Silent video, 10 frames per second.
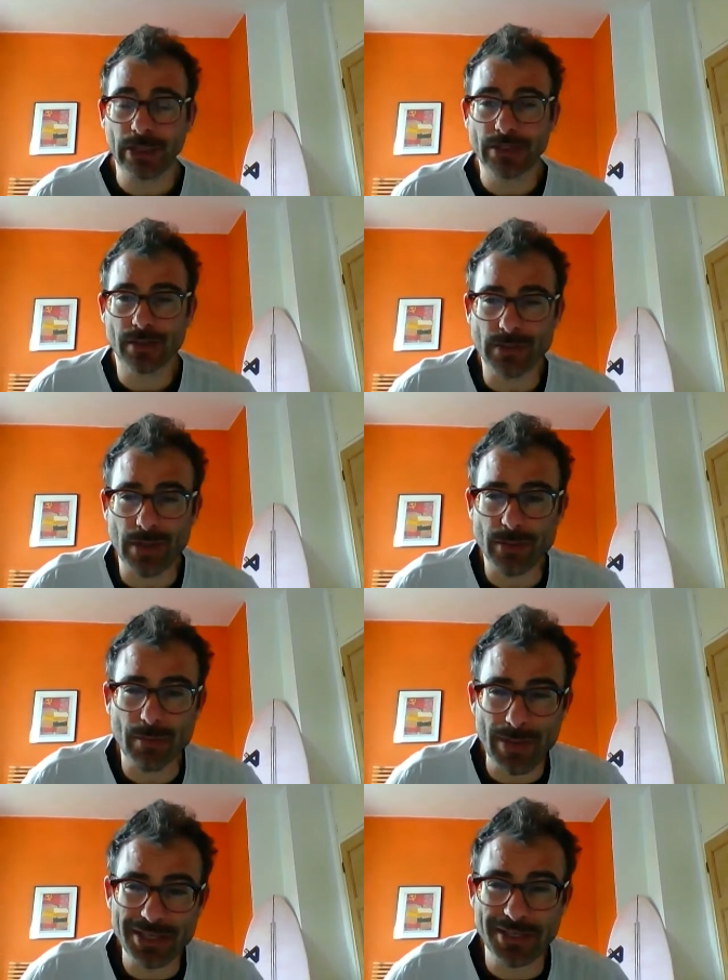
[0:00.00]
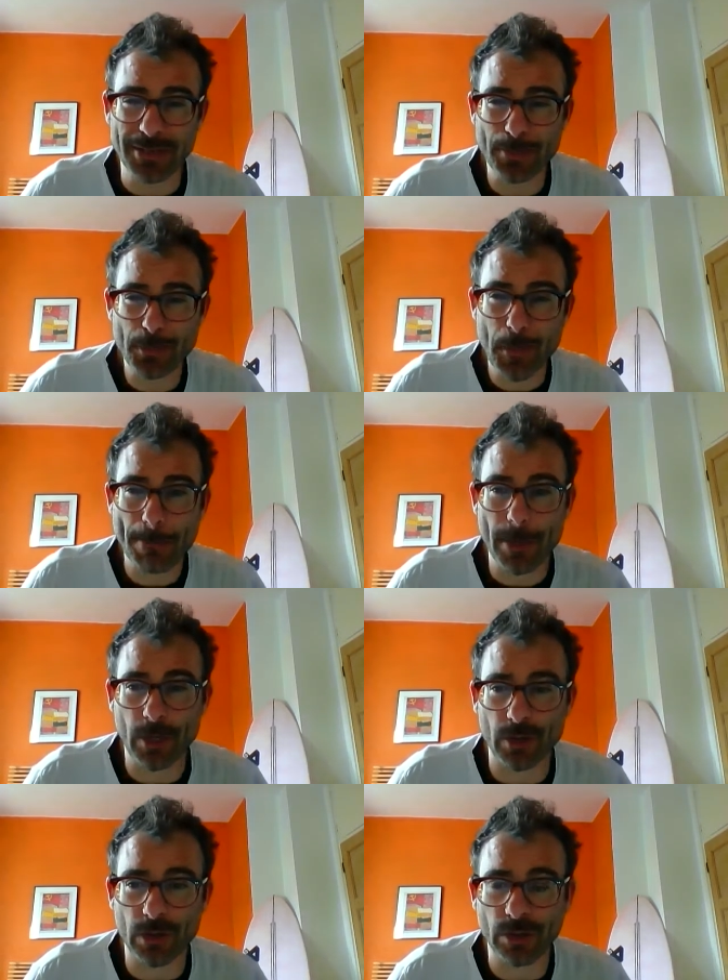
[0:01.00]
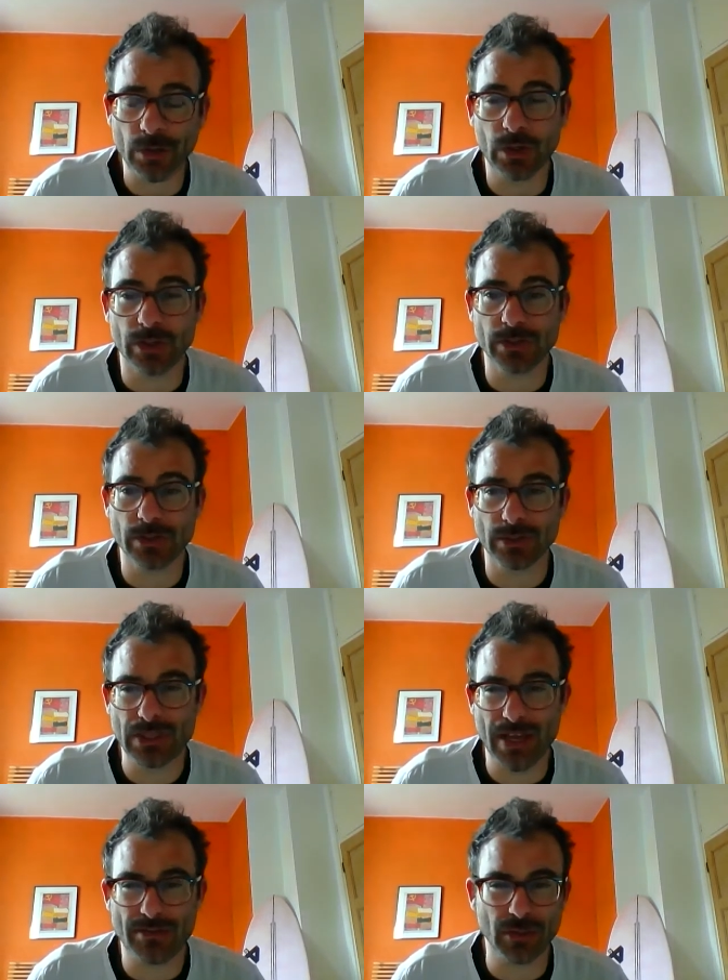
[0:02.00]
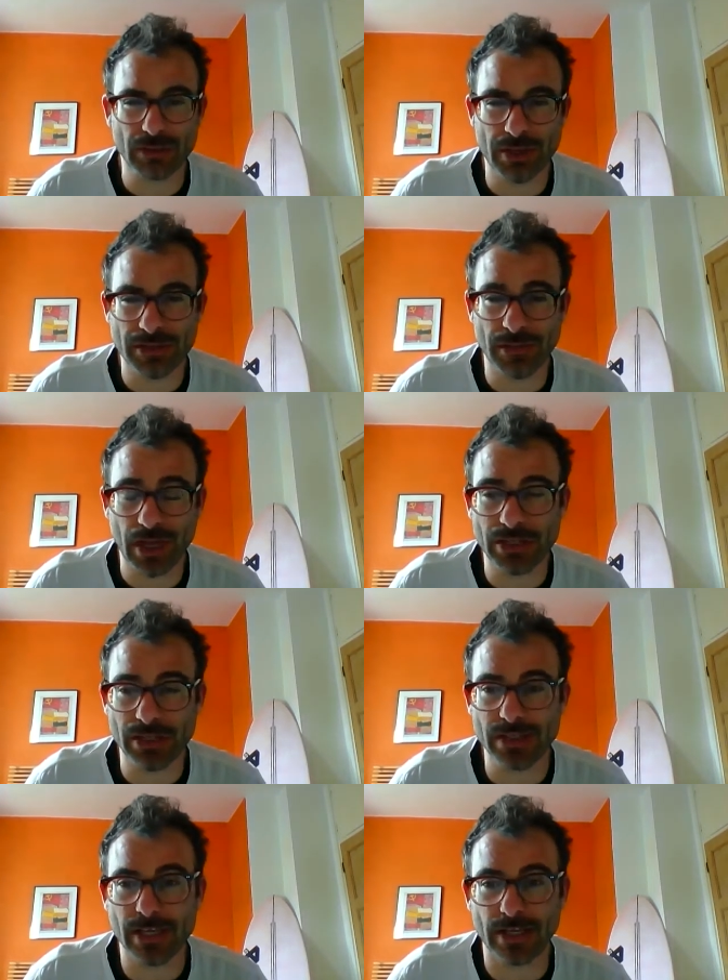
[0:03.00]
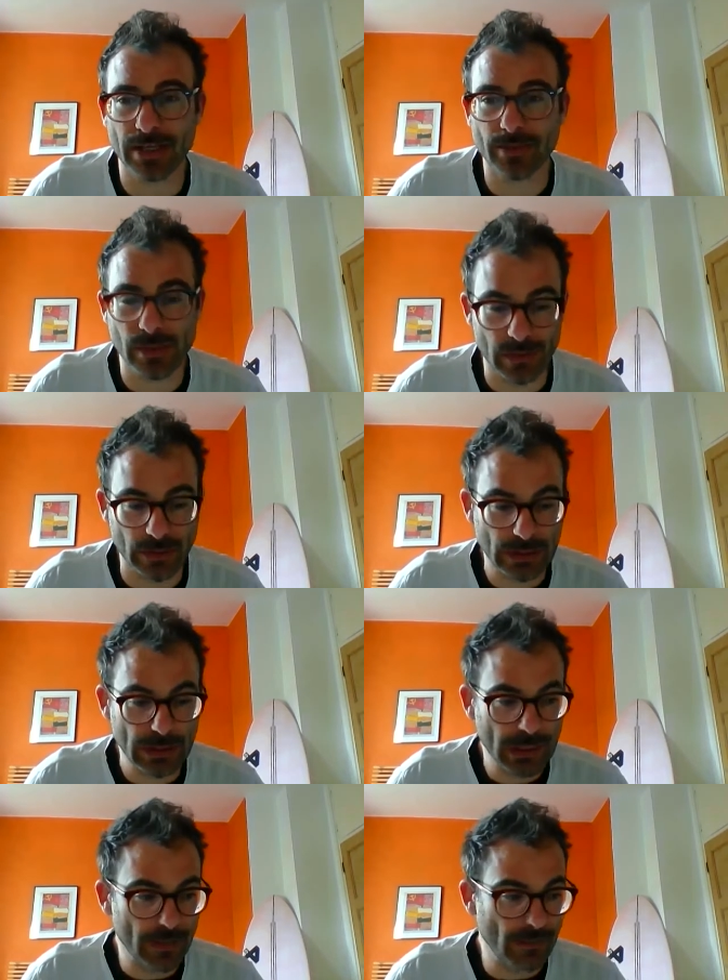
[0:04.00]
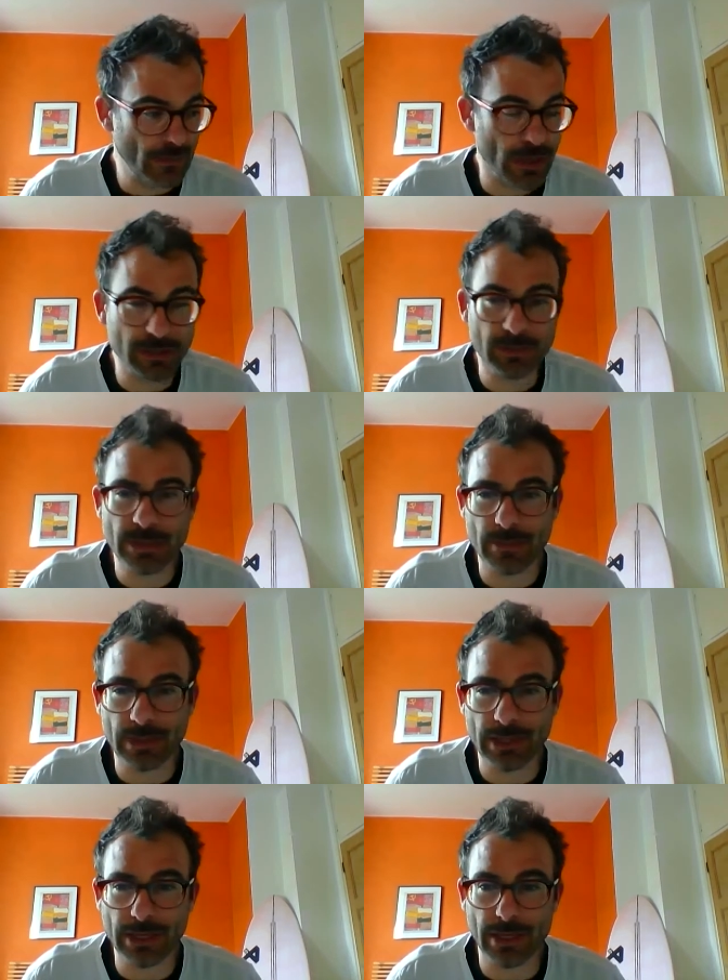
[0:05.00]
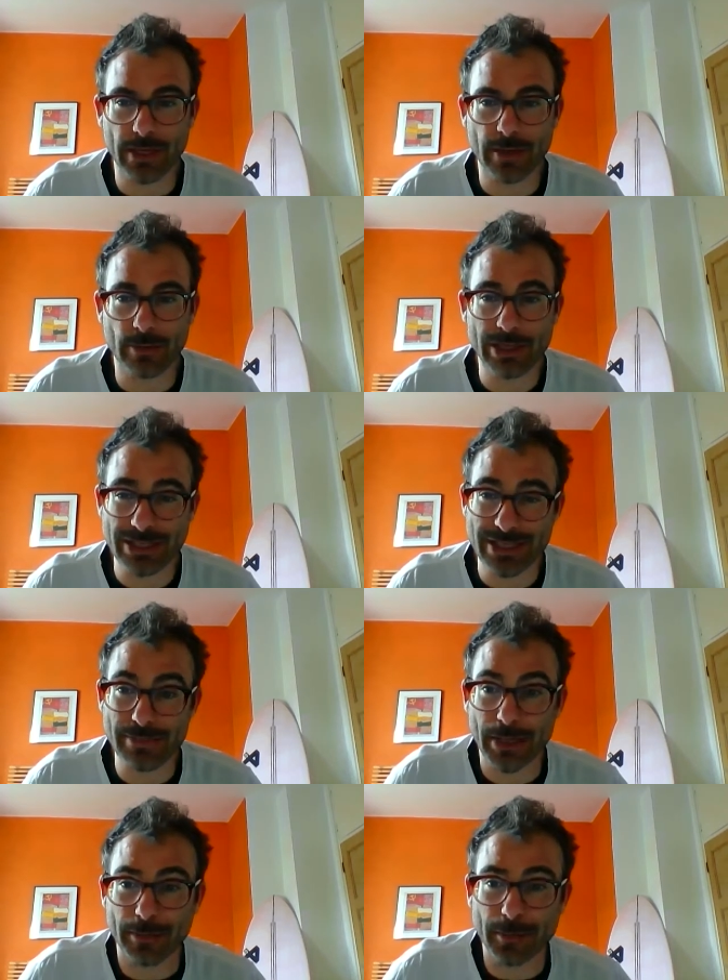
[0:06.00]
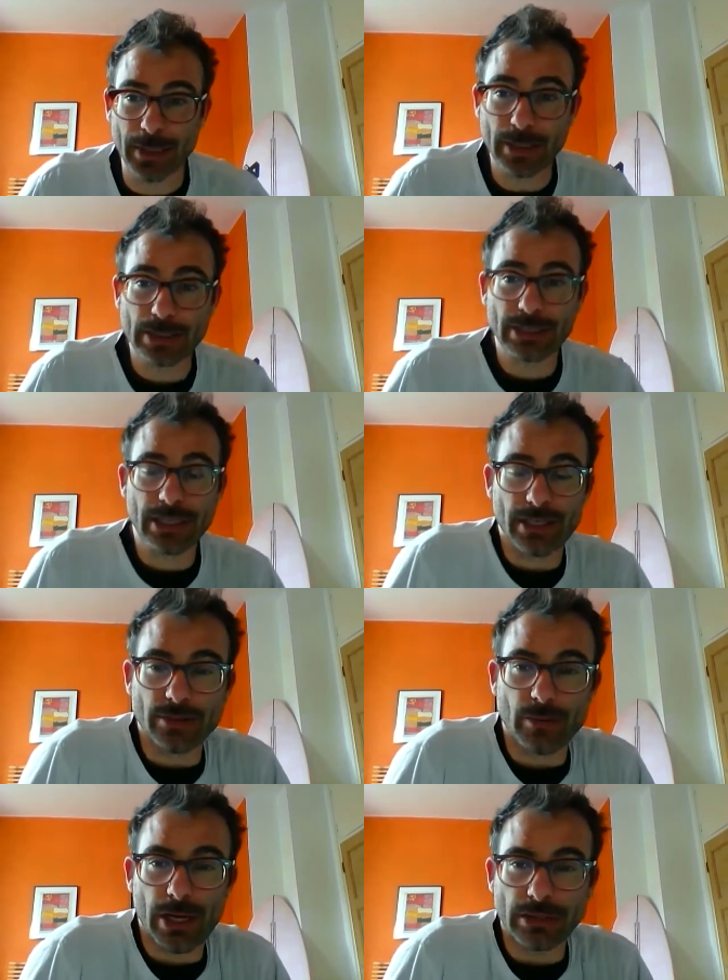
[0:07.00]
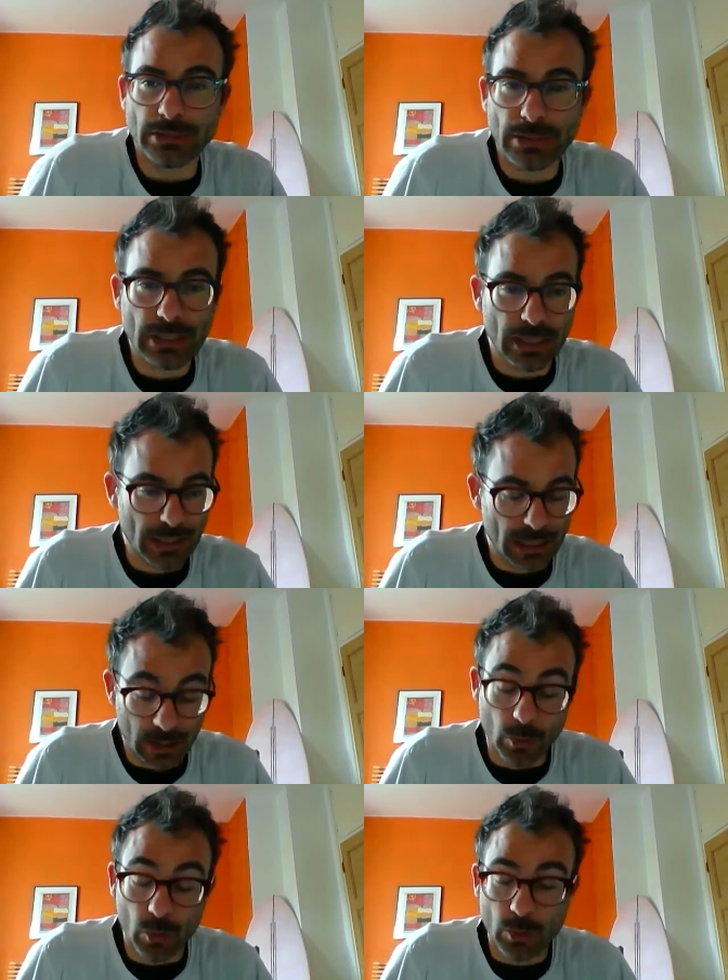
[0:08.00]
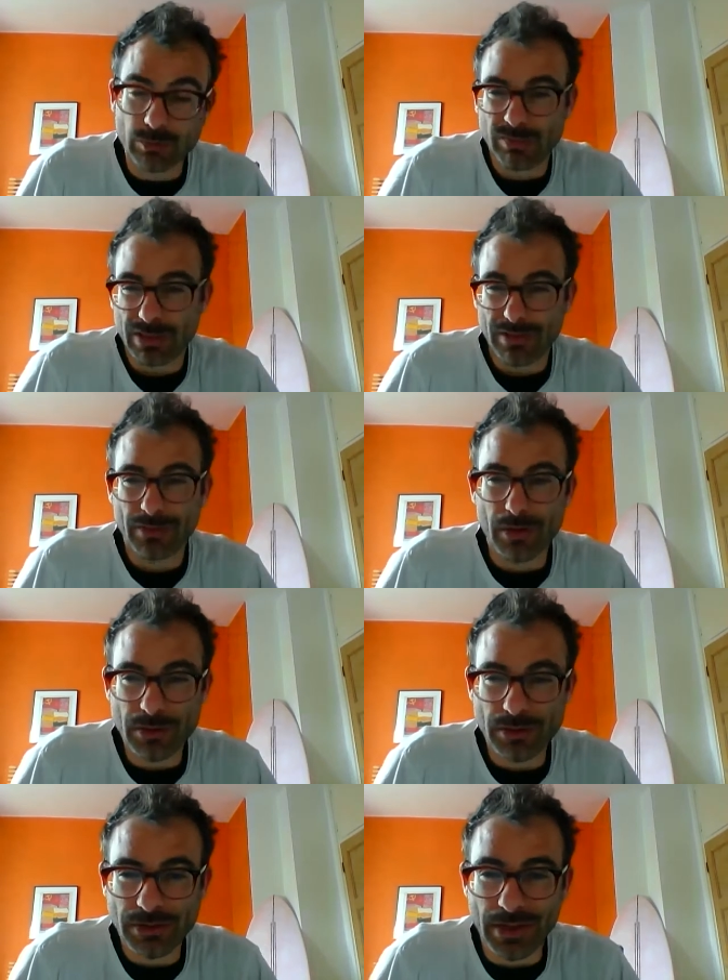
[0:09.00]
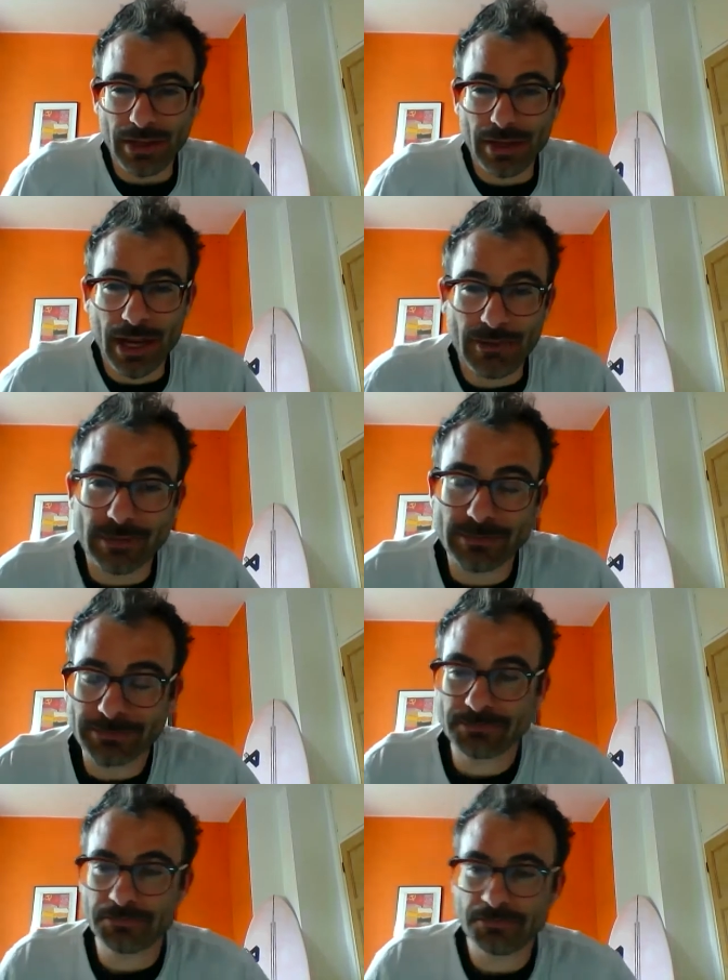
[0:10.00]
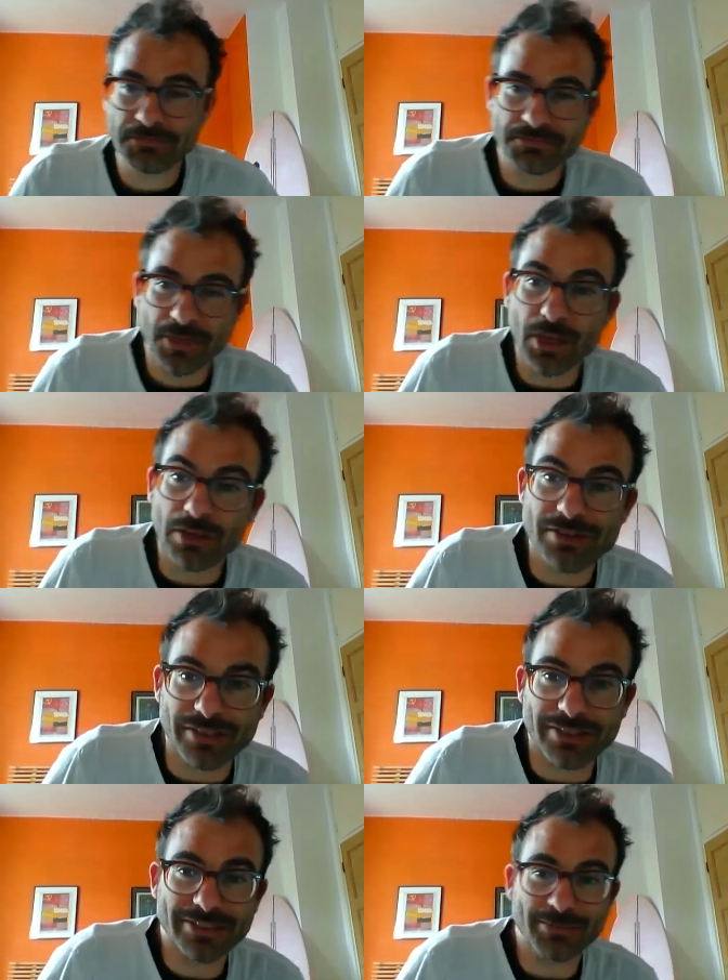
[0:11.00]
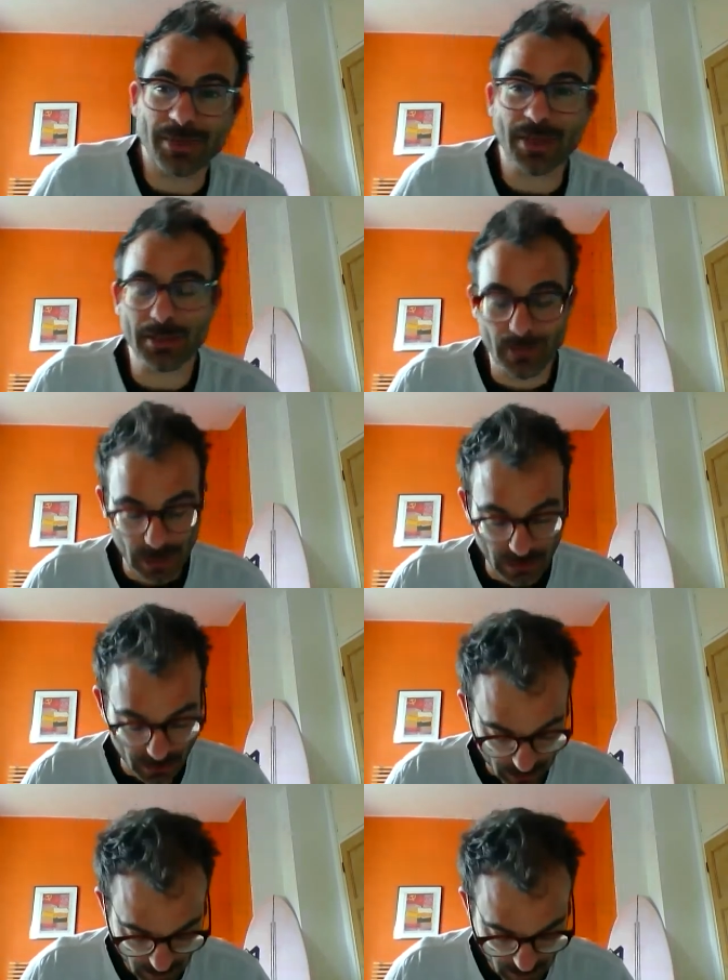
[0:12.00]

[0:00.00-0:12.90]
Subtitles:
Sometimes I miss them on Google Classroom because I haven't got notifications set up. So if you've asked me something, please email me as well. Or if you ask me something and I haven't answered, then give